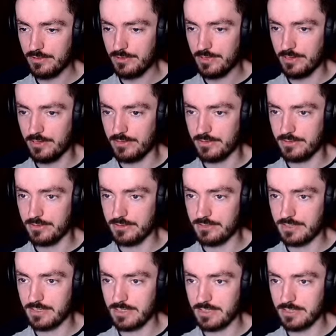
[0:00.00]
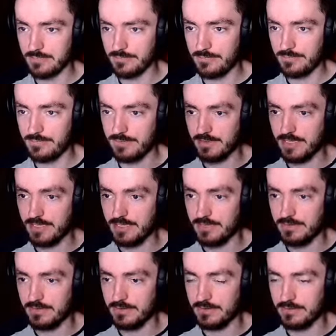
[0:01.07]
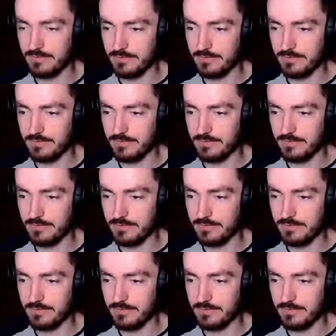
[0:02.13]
shot, the other guy runs in